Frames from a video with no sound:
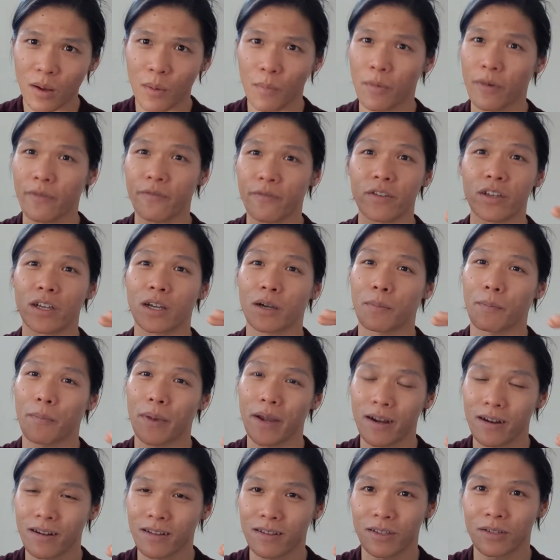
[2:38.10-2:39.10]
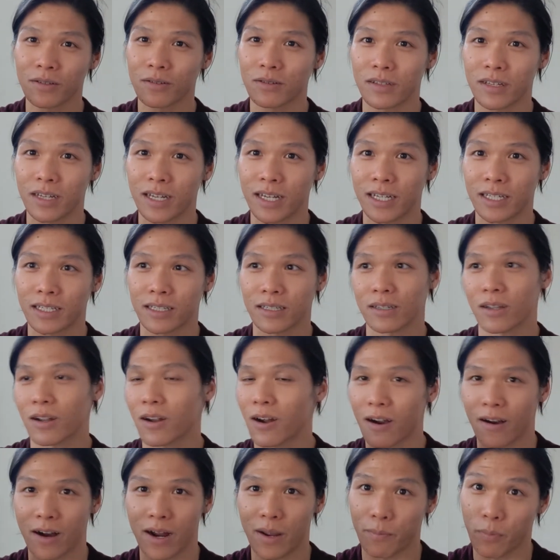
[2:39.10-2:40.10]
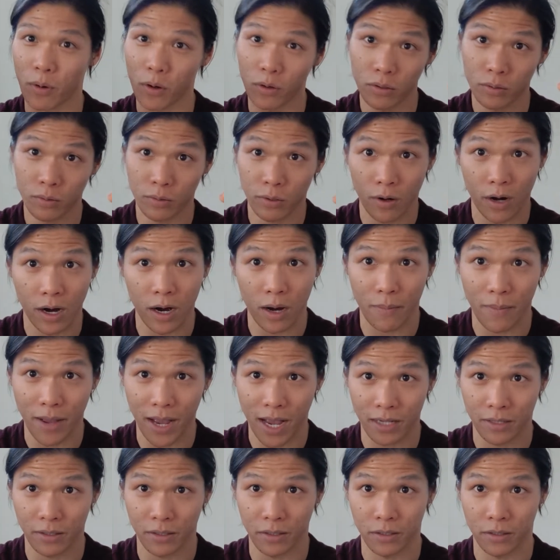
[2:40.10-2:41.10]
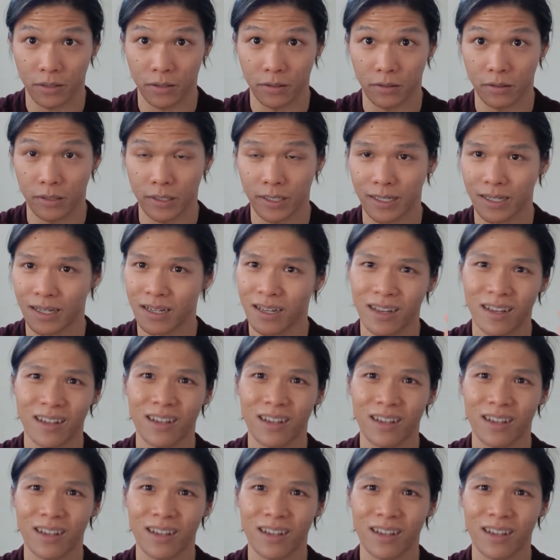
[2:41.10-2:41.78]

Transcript: But if you compare the two things, all right, both require a master's degree.